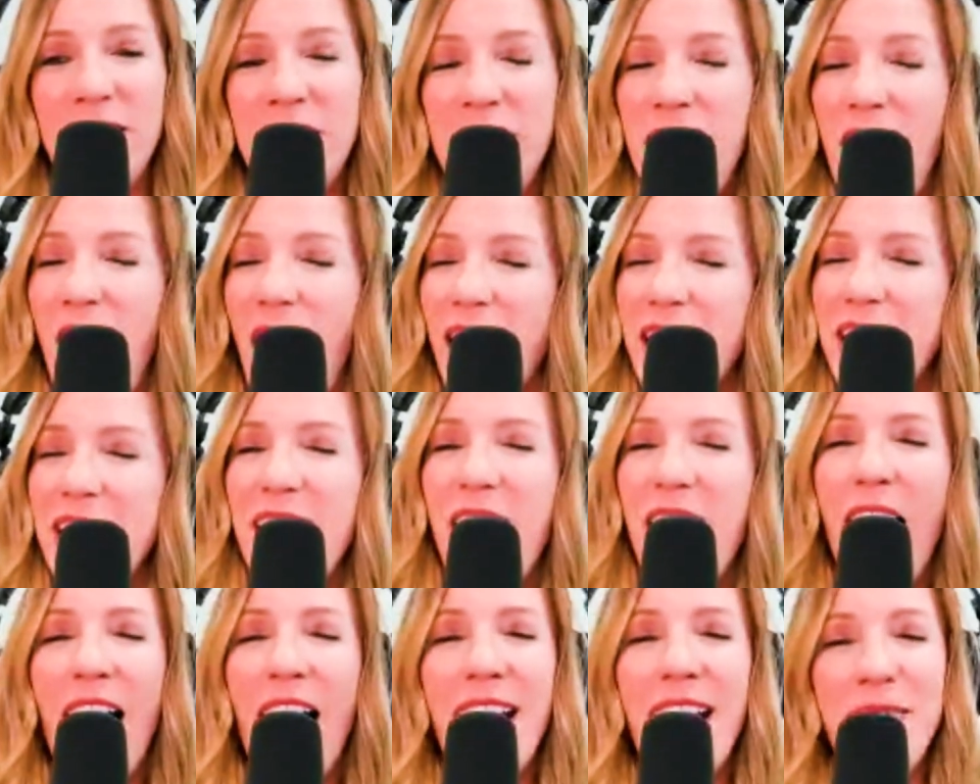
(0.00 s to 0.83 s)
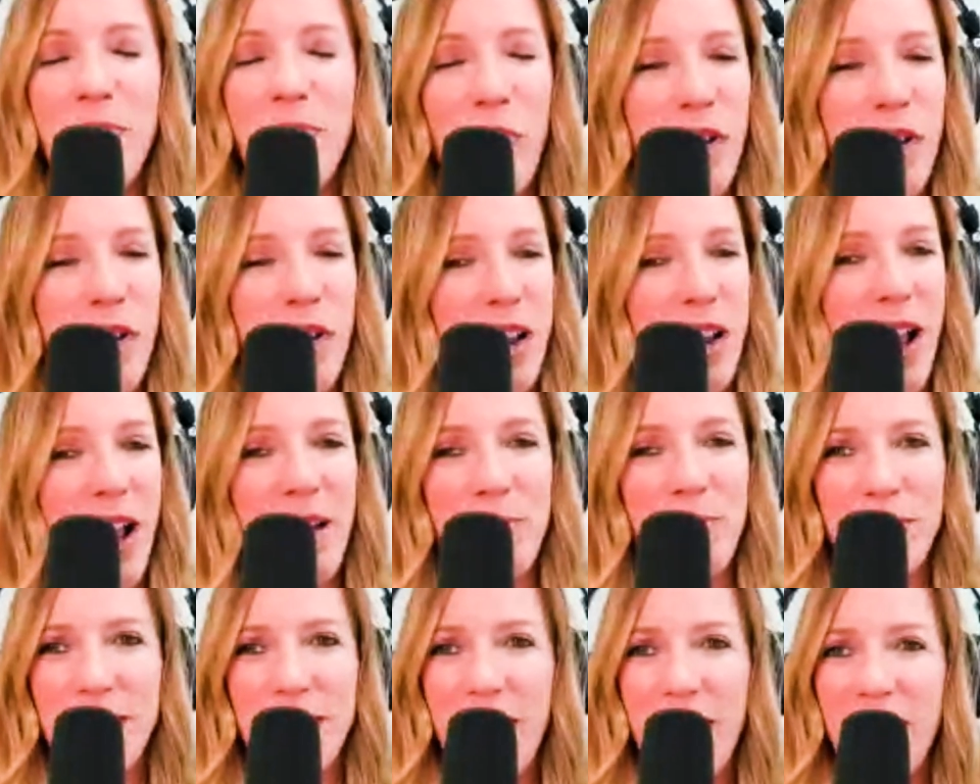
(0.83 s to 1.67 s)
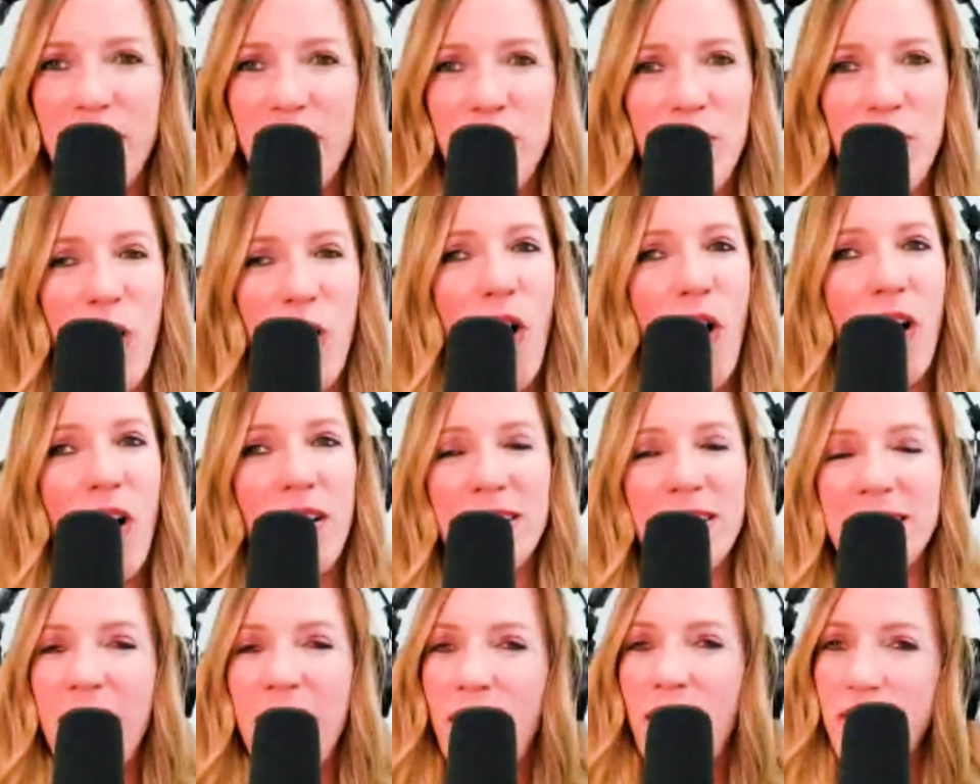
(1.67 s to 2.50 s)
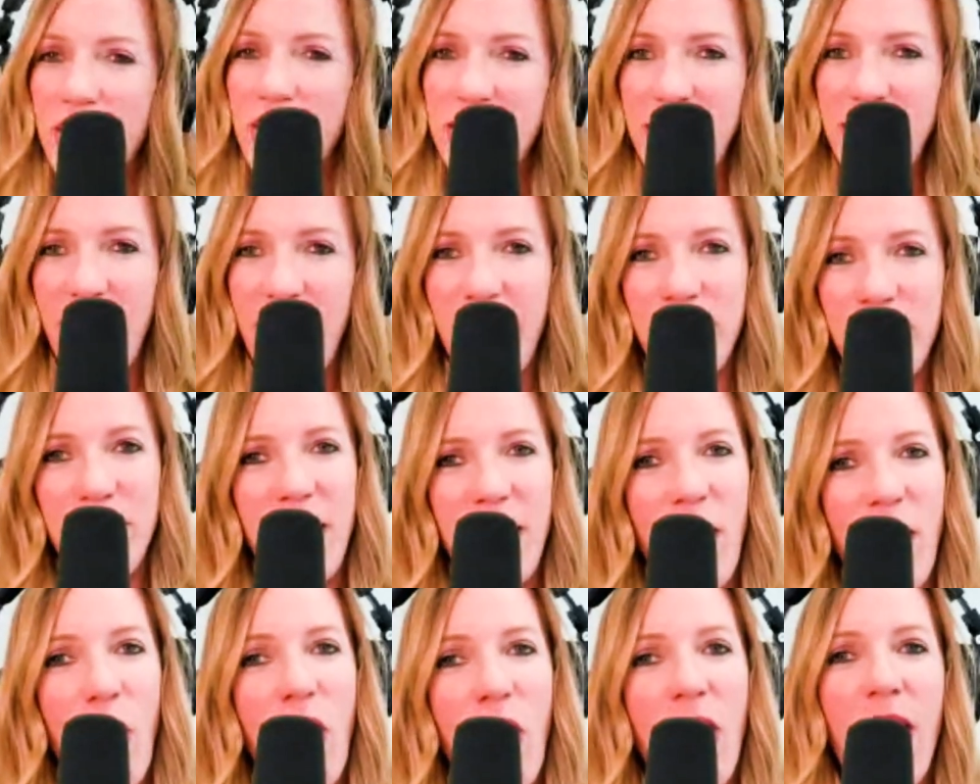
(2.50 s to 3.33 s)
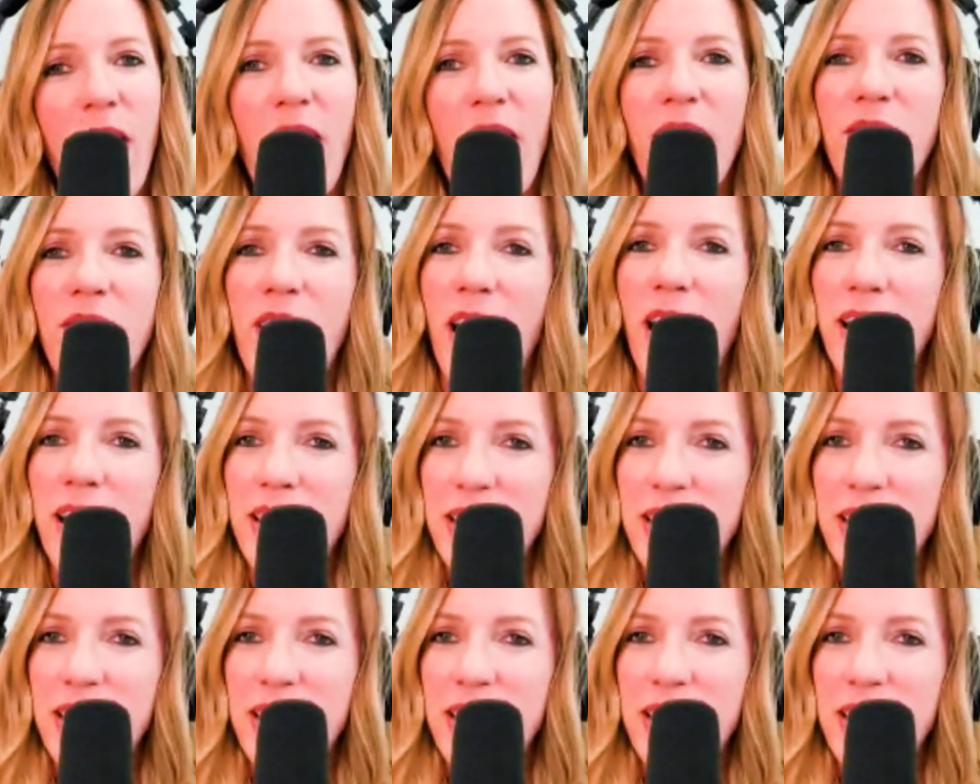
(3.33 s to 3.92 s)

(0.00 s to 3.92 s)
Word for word: 99.9% of them would all sound the same. They all have kind